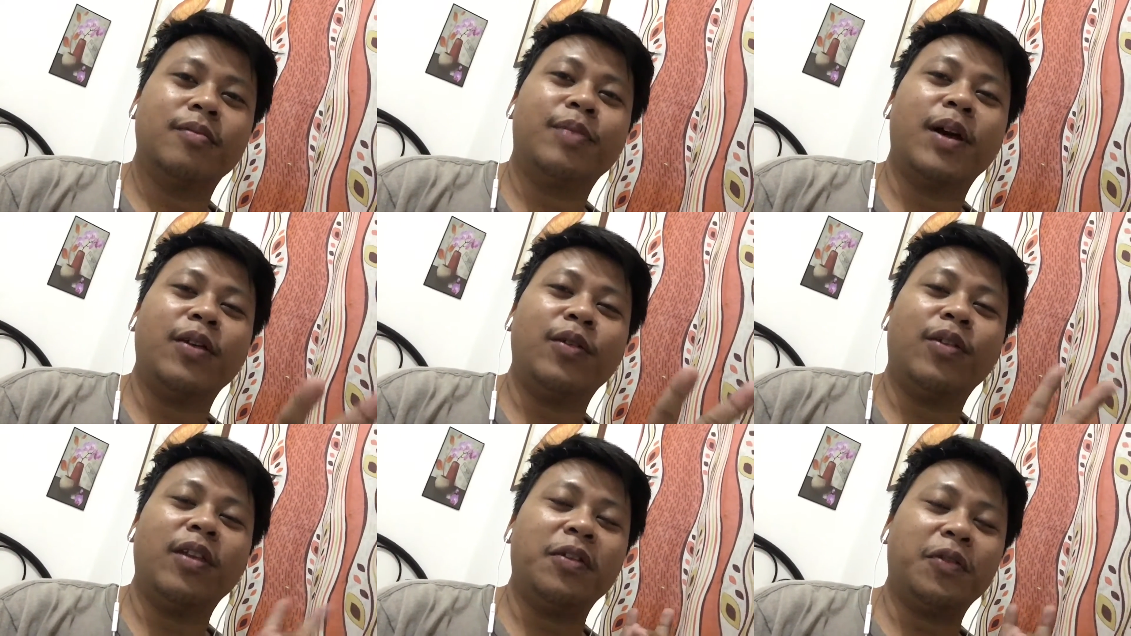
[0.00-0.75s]
by
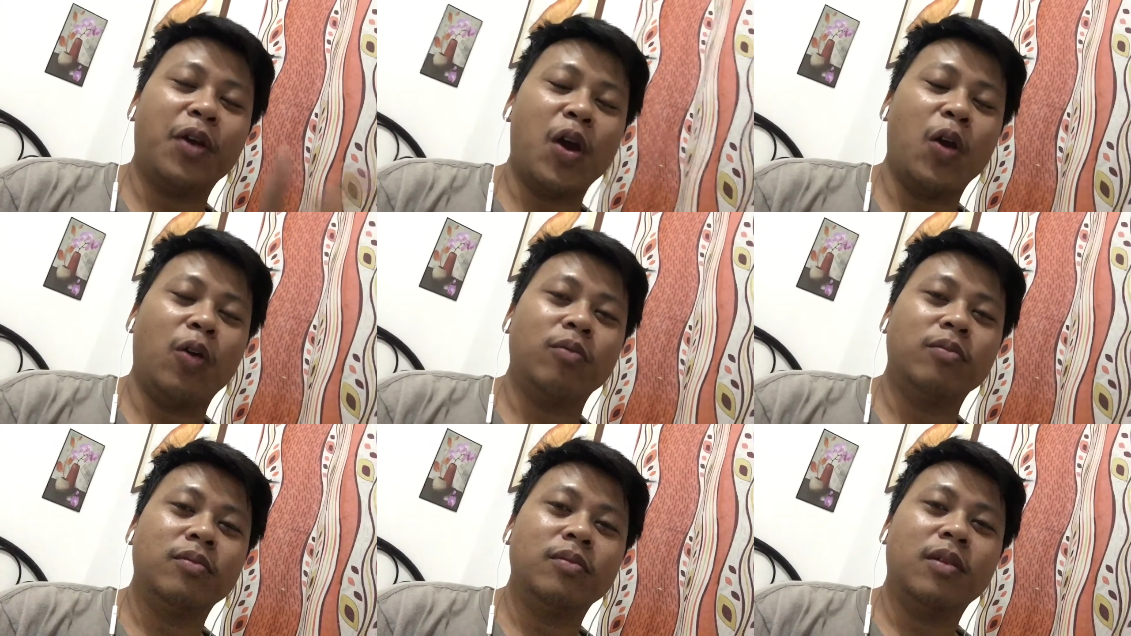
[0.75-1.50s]
using
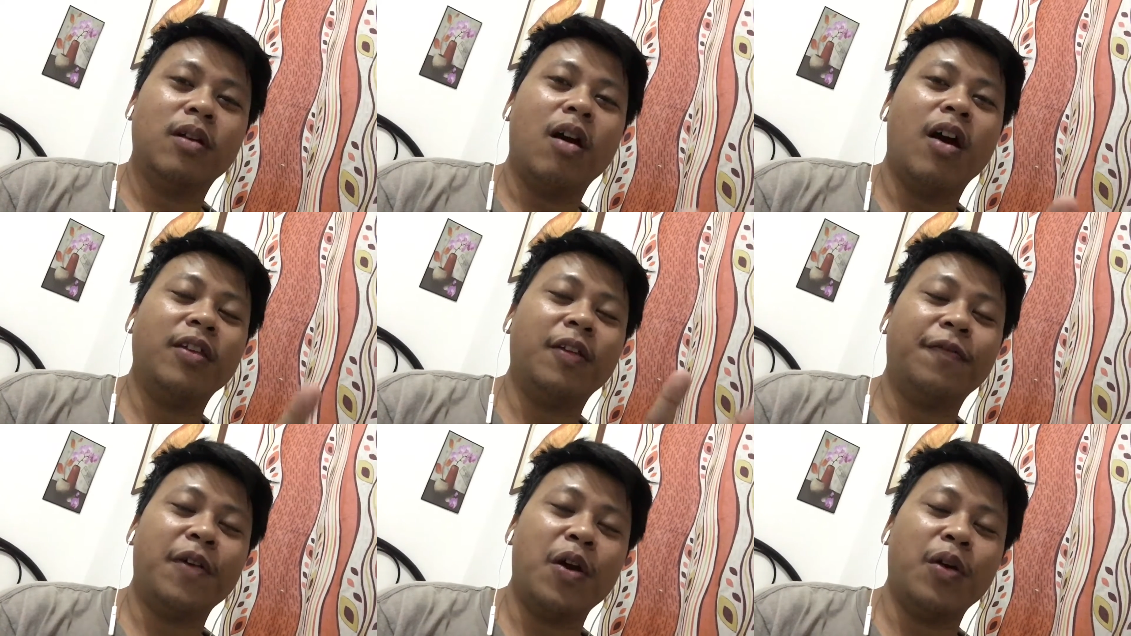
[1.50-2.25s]
Chrome on your
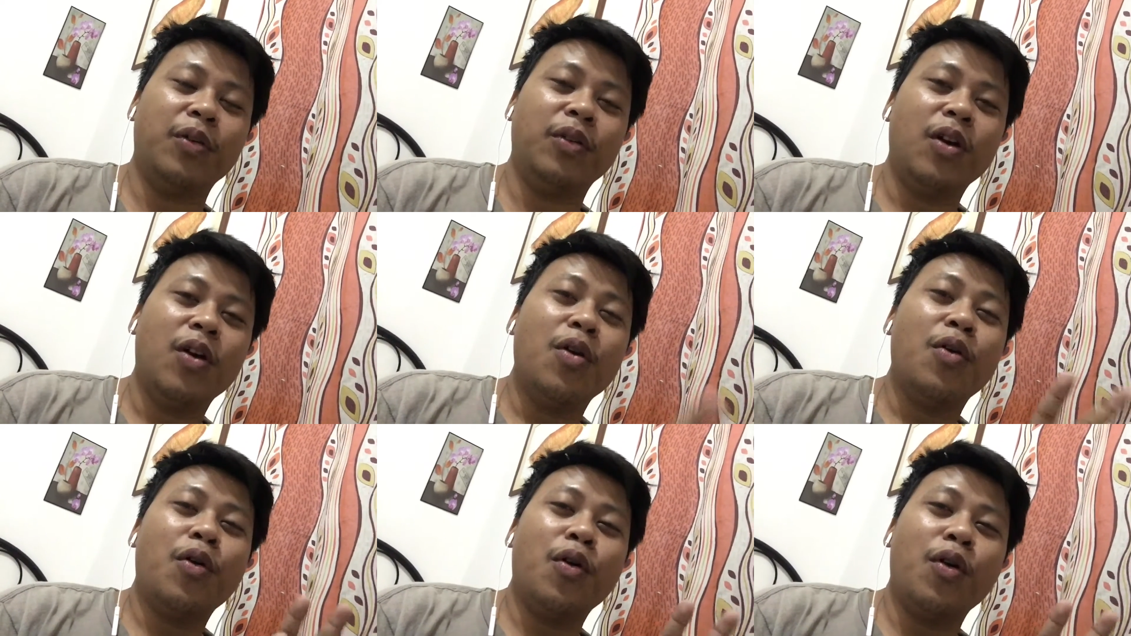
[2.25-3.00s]
phone
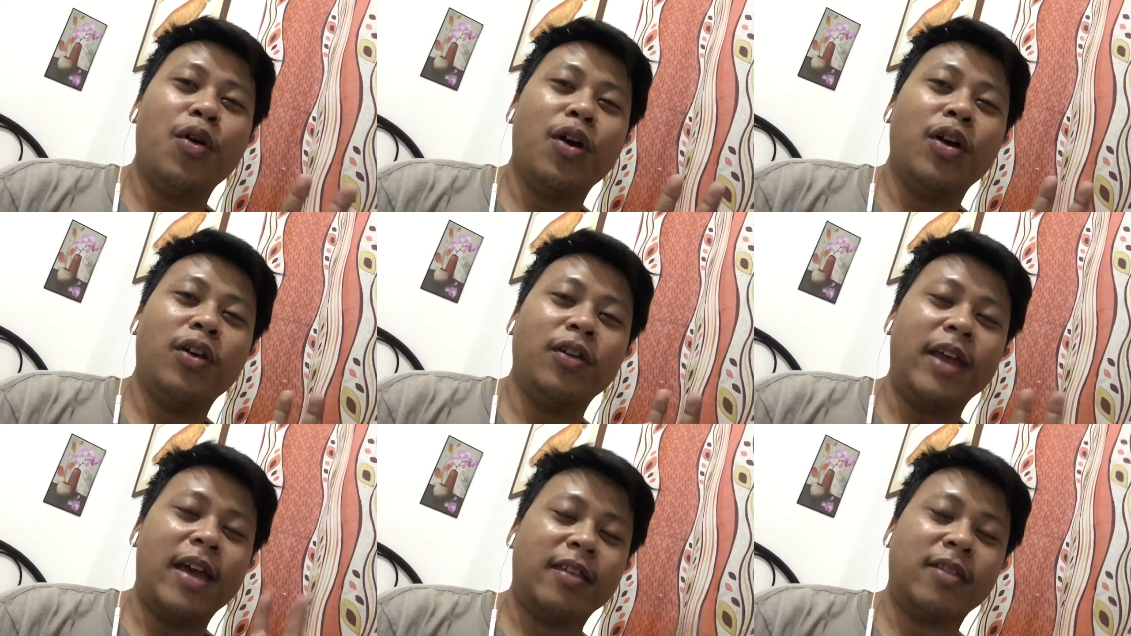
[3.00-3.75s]
or your
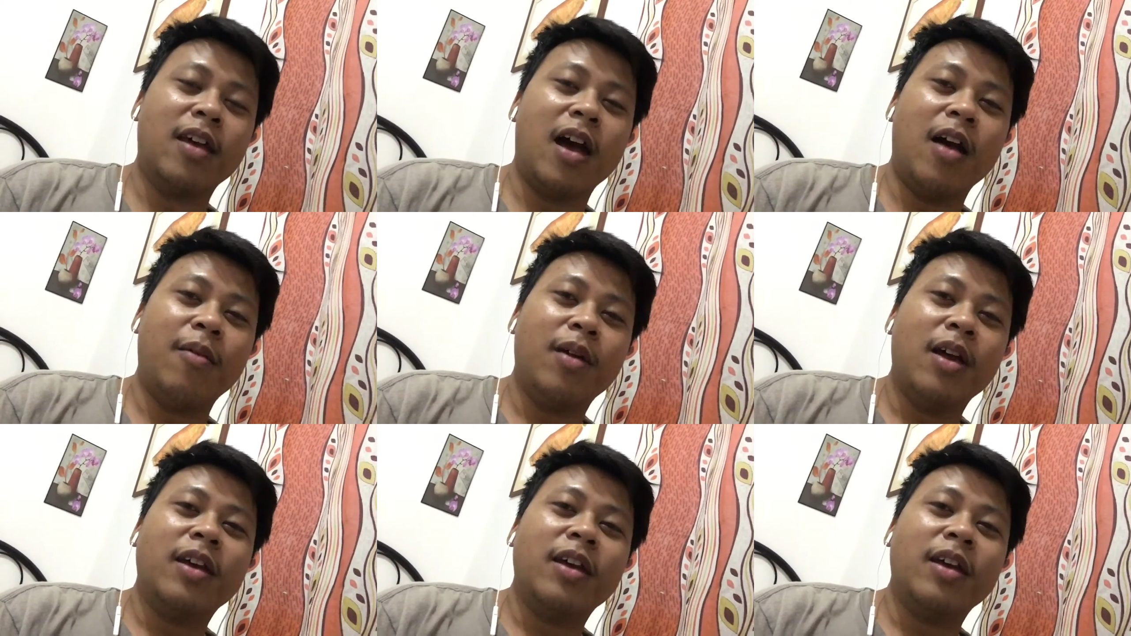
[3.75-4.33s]
desktop,